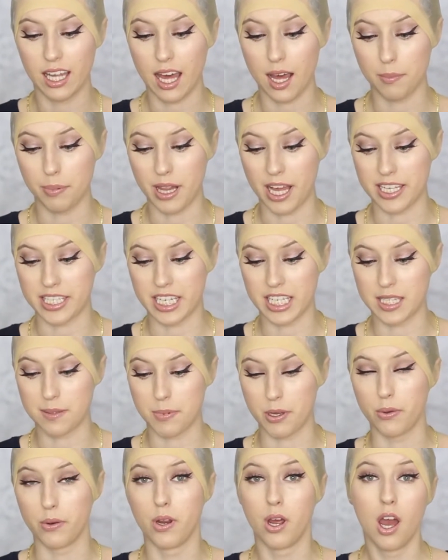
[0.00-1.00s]
a plastic
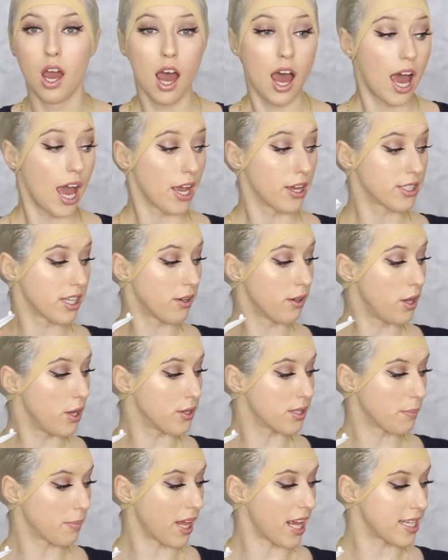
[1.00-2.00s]
spoon. I also
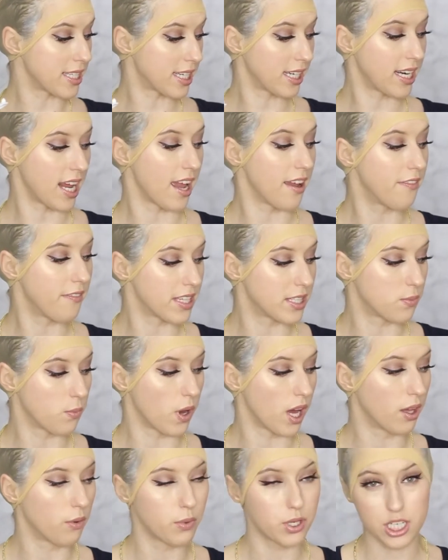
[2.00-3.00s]
use a plastic knife as
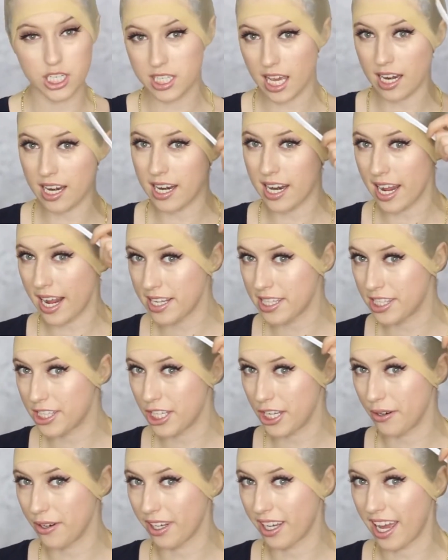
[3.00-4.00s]
well, which is kind of nice
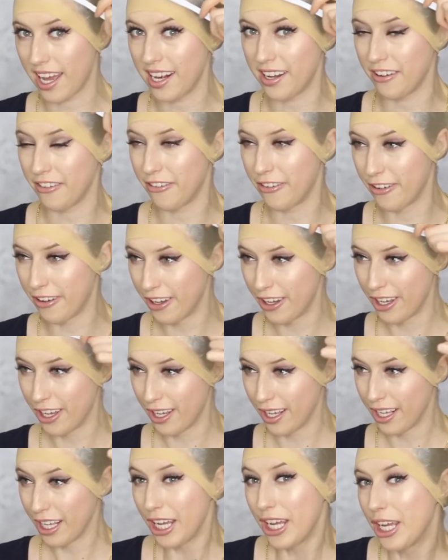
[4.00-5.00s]
too, to kind of,
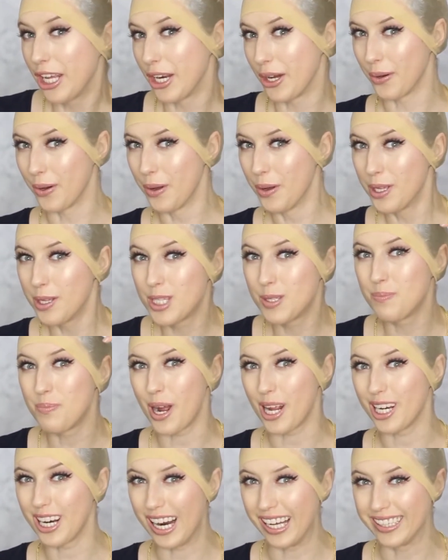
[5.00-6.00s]
you know,
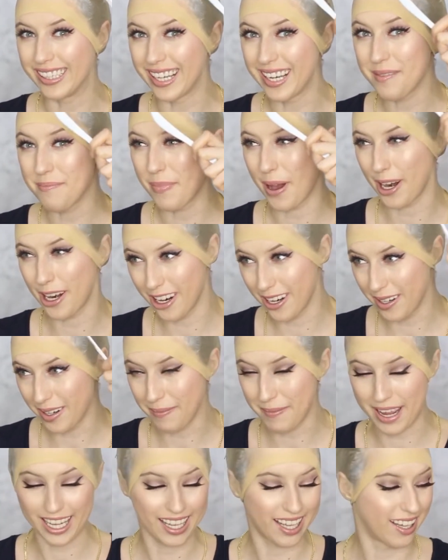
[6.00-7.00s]
spread it on like butter
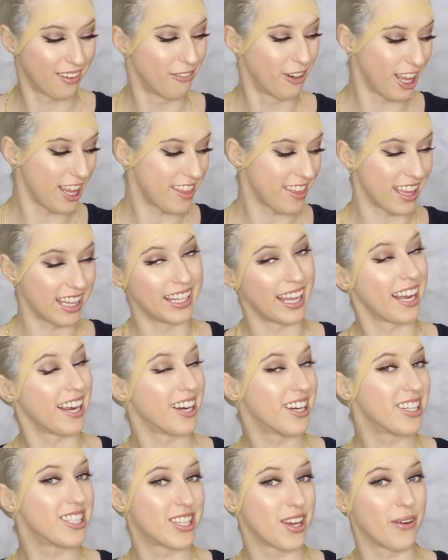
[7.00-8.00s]
and make a really thin
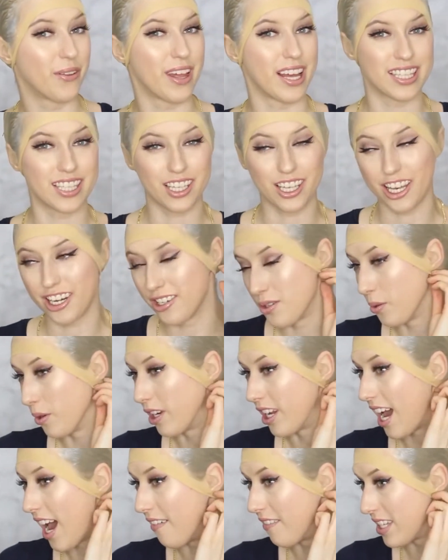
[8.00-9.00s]
layer, so that's a good tool
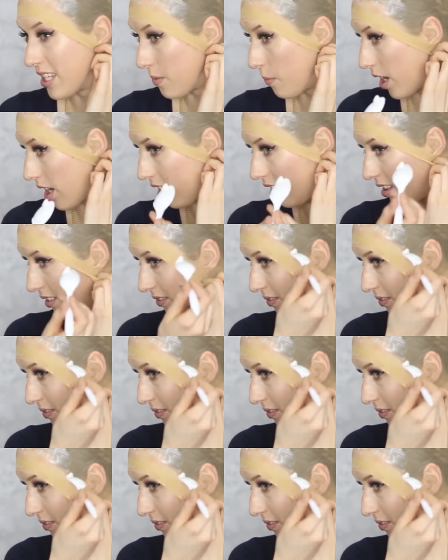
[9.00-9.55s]
to have as well.